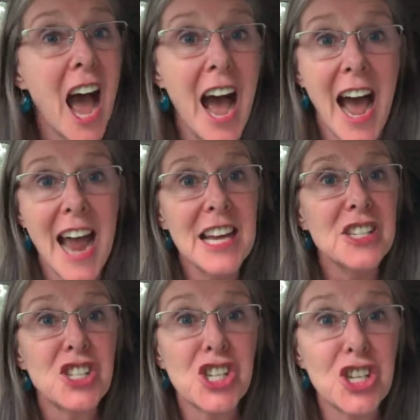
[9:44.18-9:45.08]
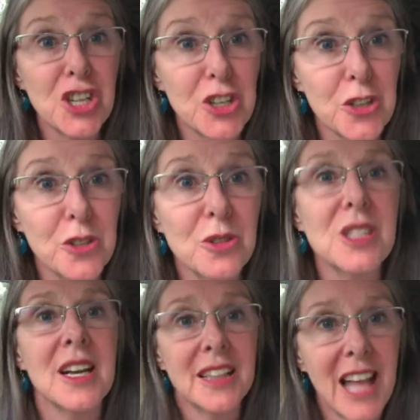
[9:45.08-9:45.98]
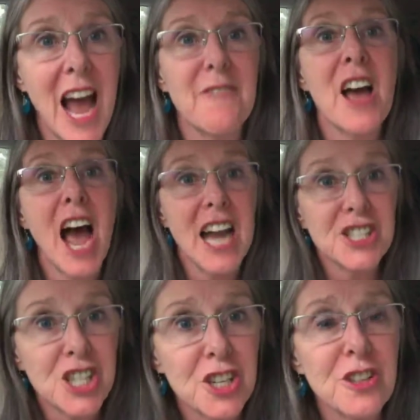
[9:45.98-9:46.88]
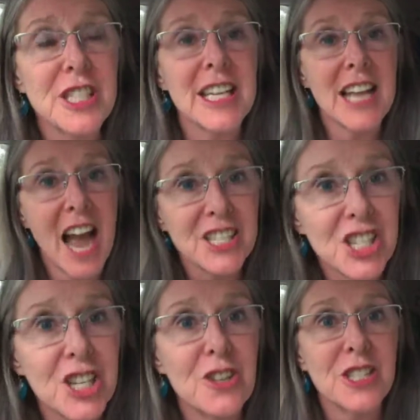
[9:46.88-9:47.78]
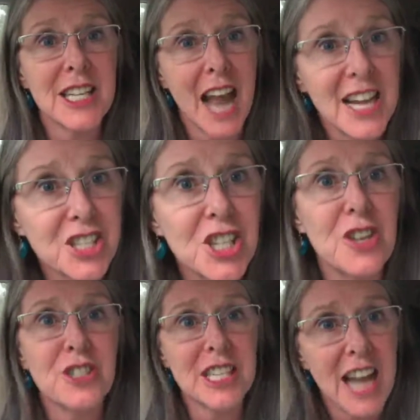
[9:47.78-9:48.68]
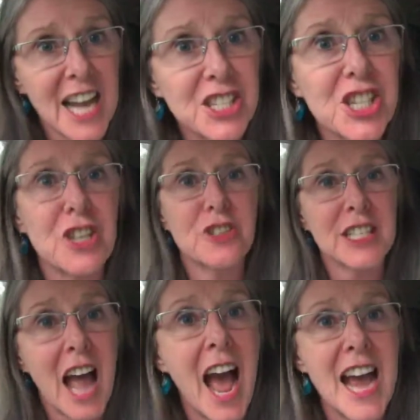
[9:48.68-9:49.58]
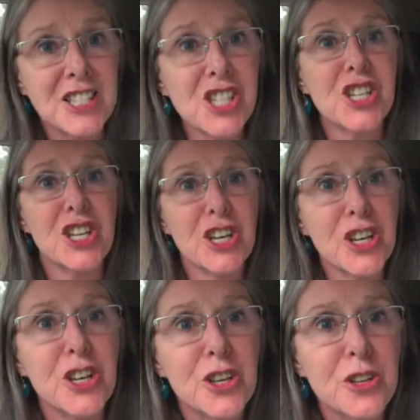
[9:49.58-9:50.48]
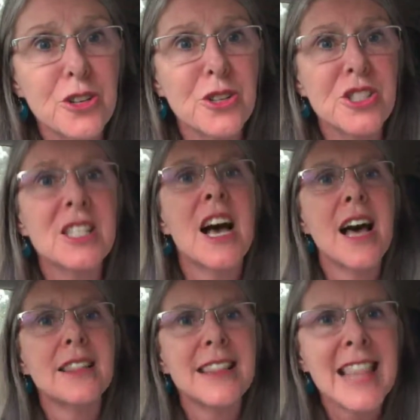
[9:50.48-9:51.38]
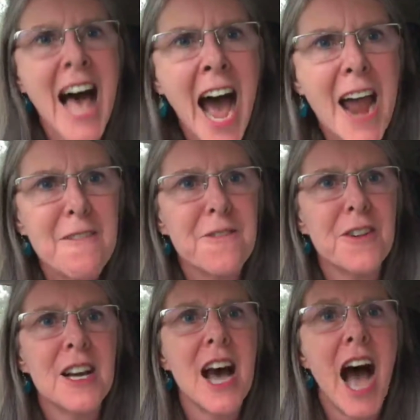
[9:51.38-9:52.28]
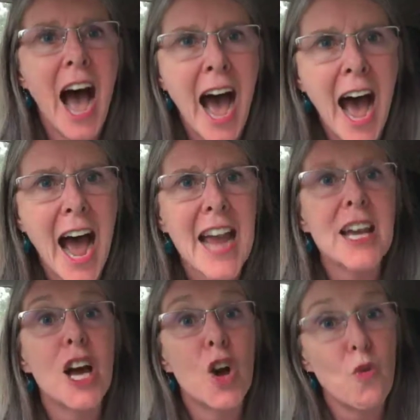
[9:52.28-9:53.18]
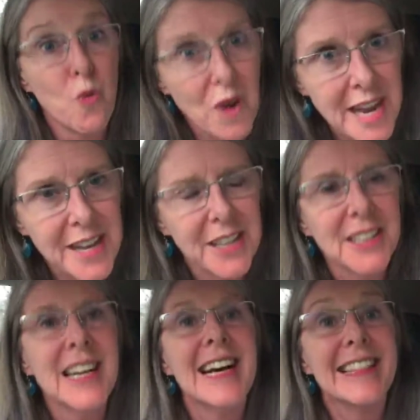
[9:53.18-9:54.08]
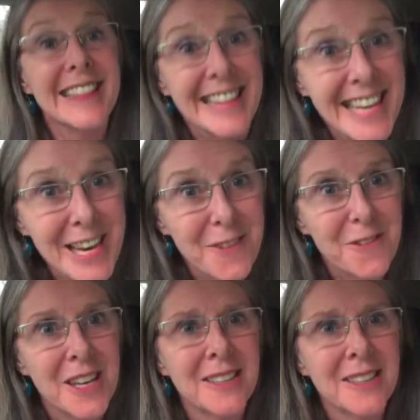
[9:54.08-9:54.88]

I choose life. I choose it. I choose it. I choose it. I choose it. I choose life. I will live.